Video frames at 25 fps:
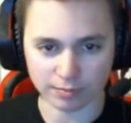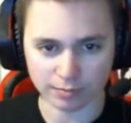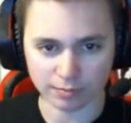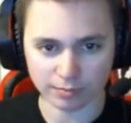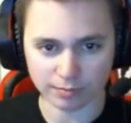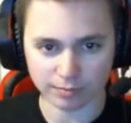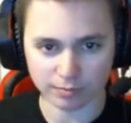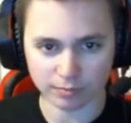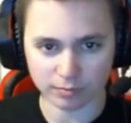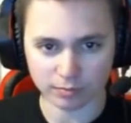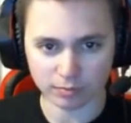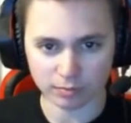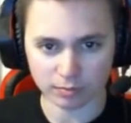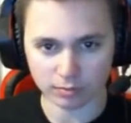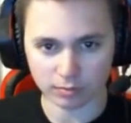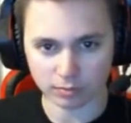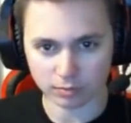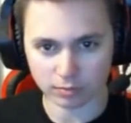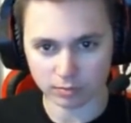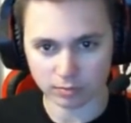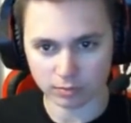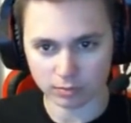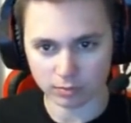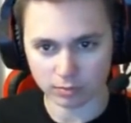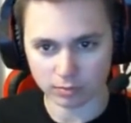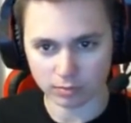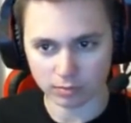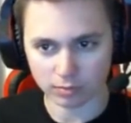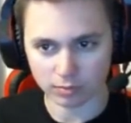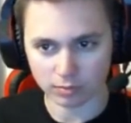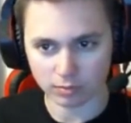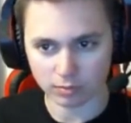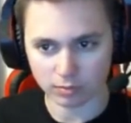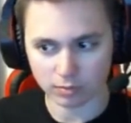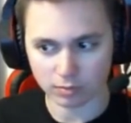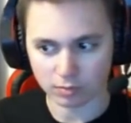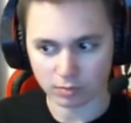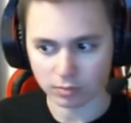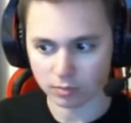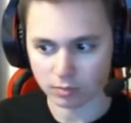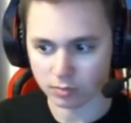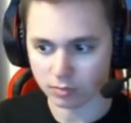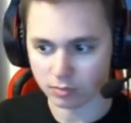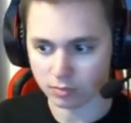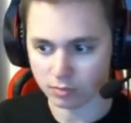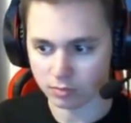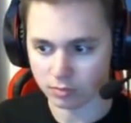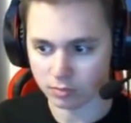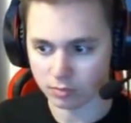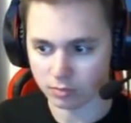
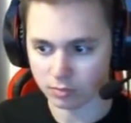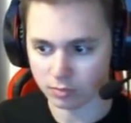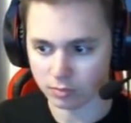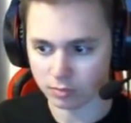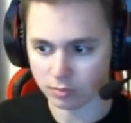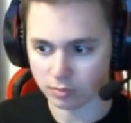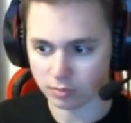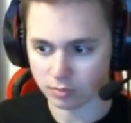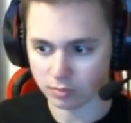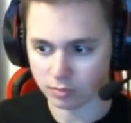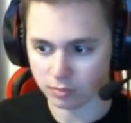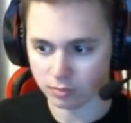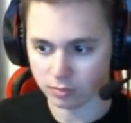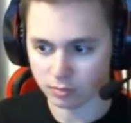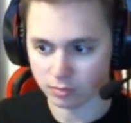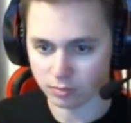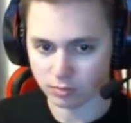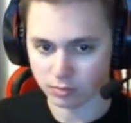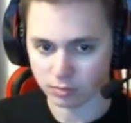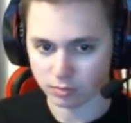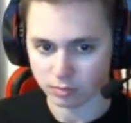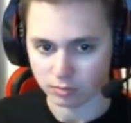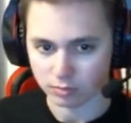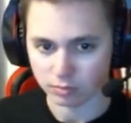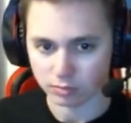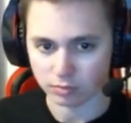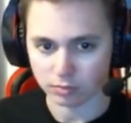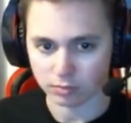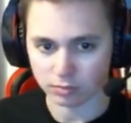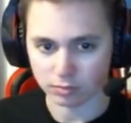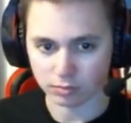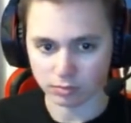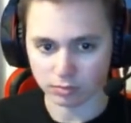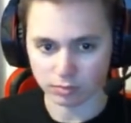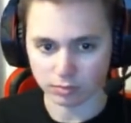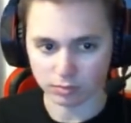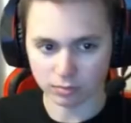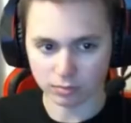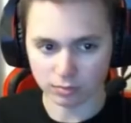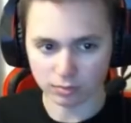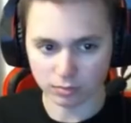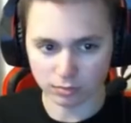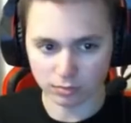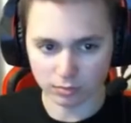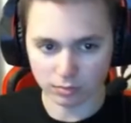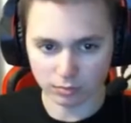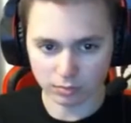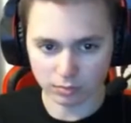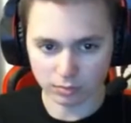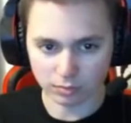
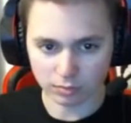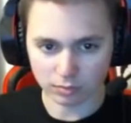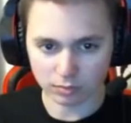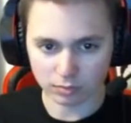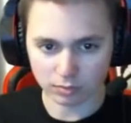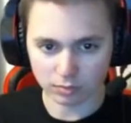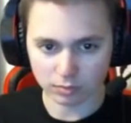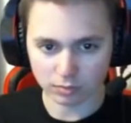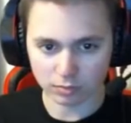(silence)